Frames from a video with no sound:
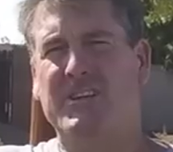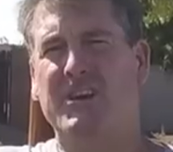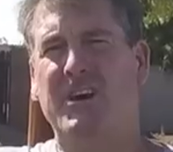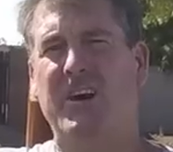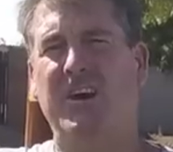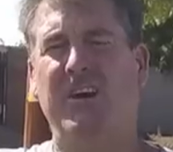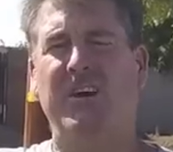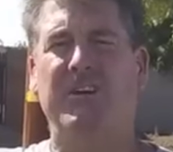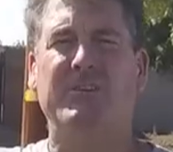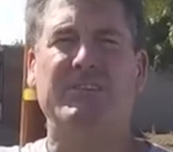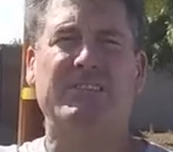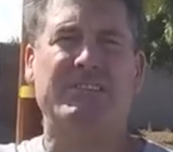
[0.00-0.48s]

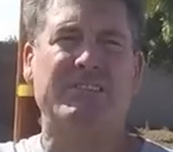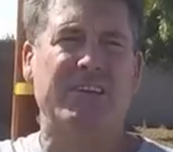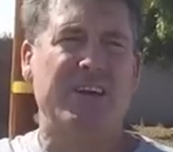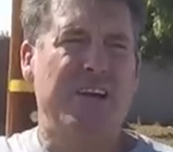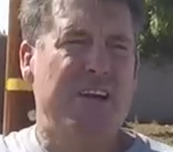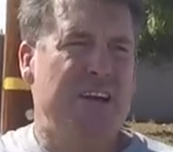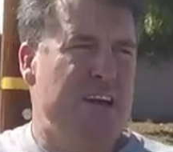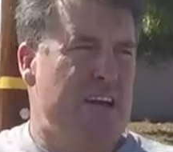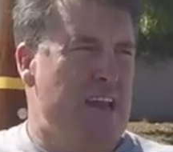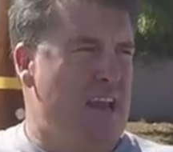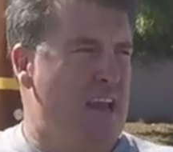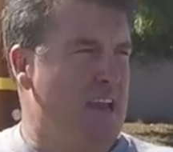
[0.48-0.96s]
know is
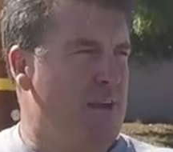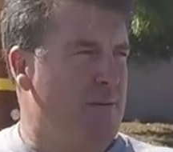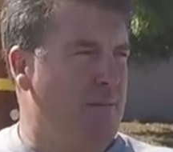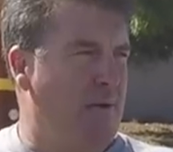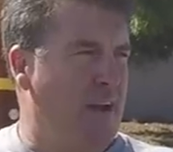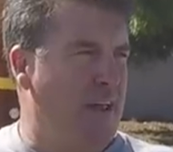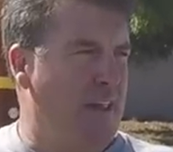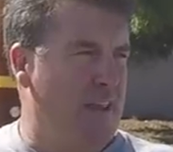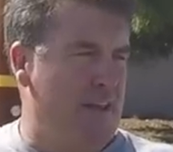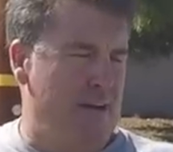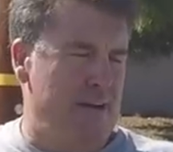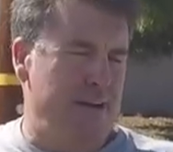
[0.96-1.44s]

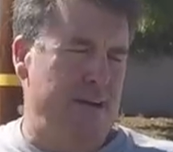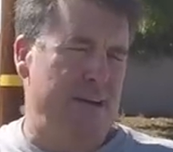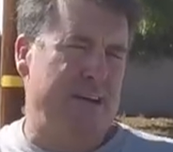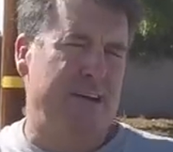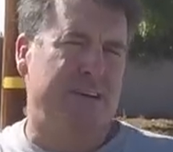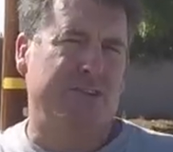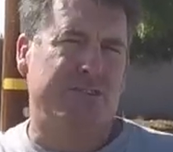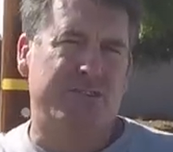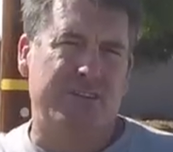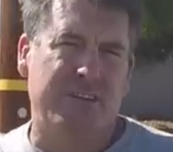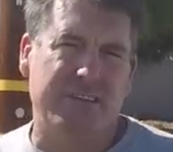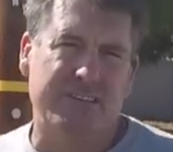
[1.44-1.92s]
anybody
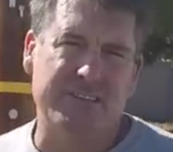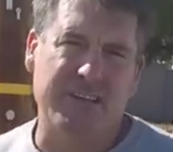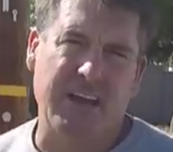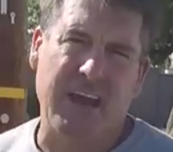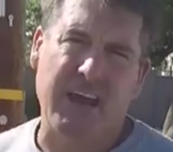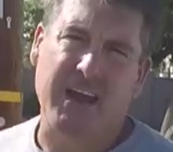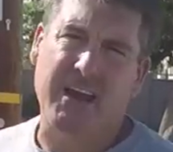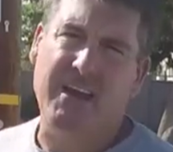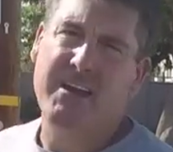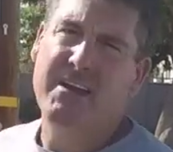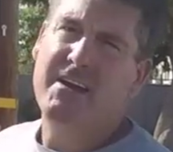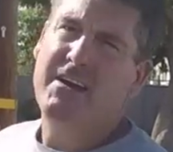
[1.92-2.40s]
else that's
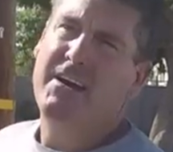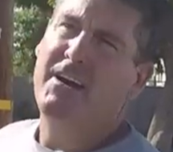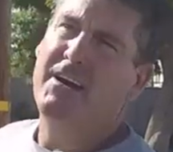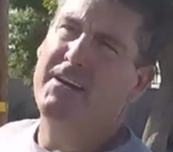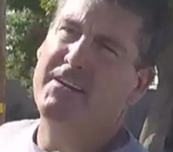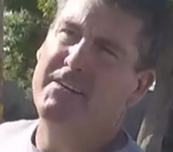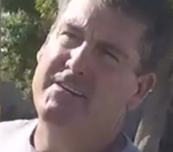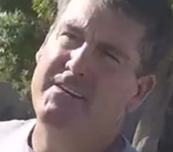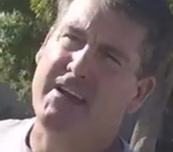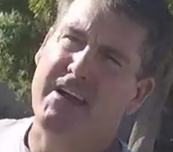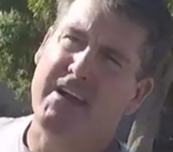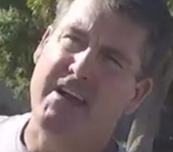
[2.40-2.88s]
had a
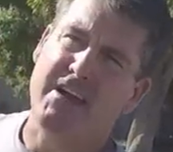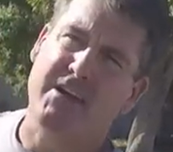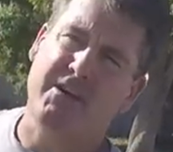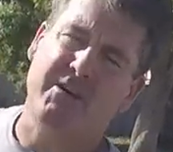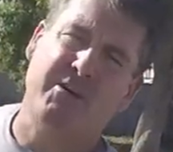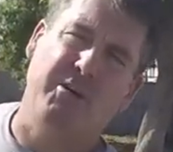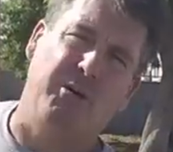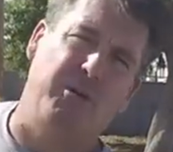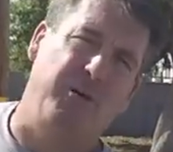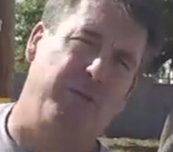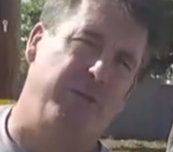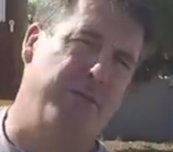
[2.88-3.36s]

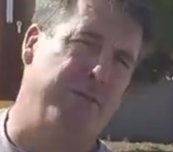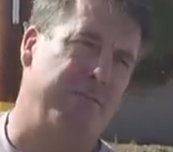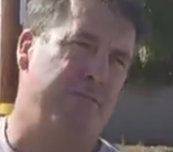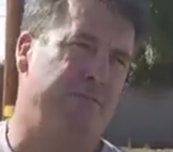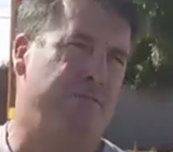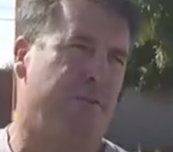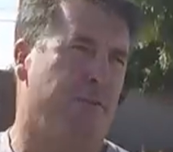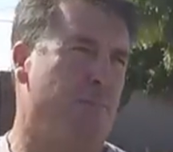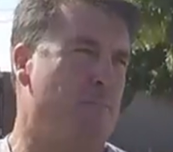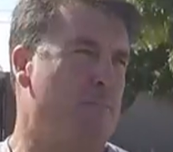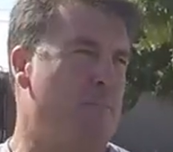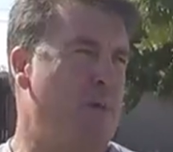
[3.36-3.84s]
Dingo, the
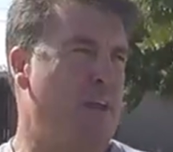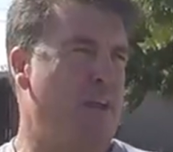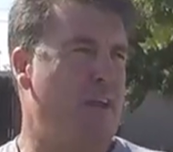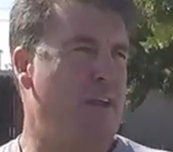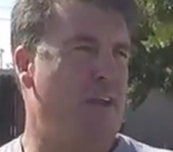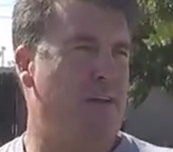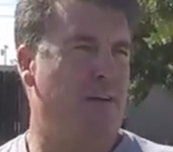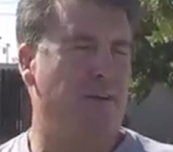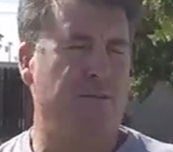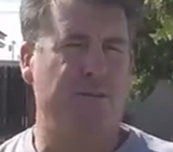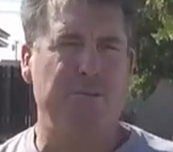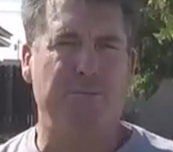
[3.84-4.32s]

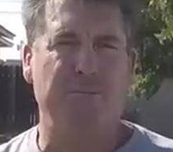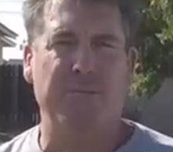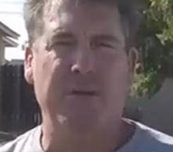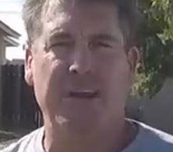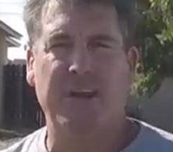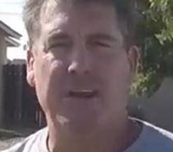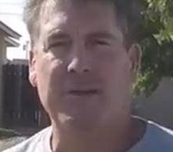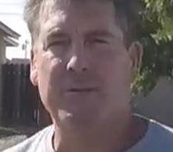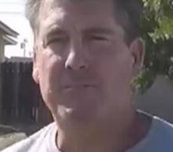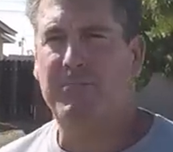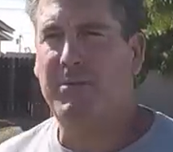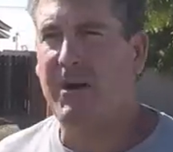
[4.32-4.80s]
Vermeer, the
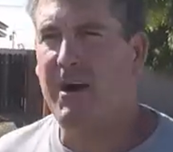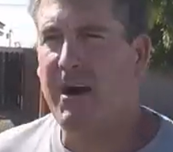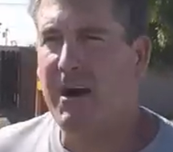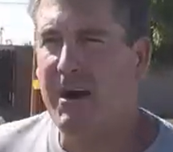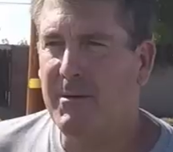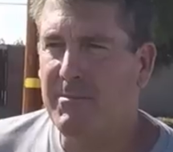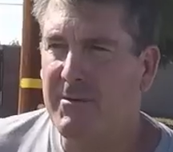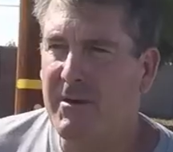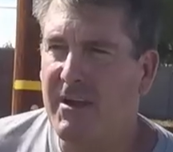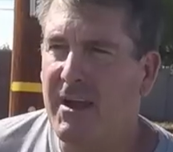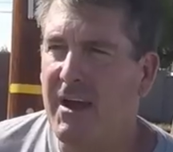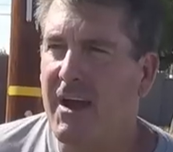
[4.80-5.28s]
mini
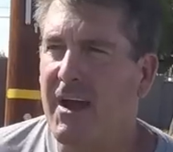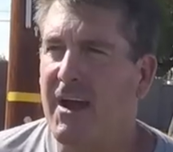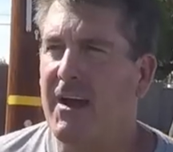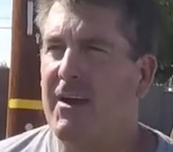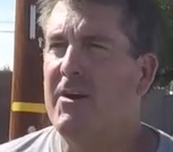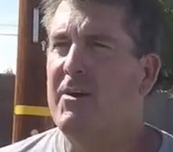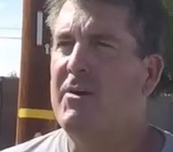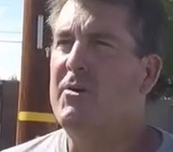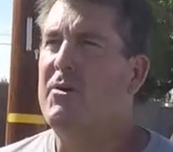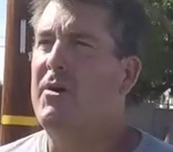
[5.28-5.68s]
Bobcat,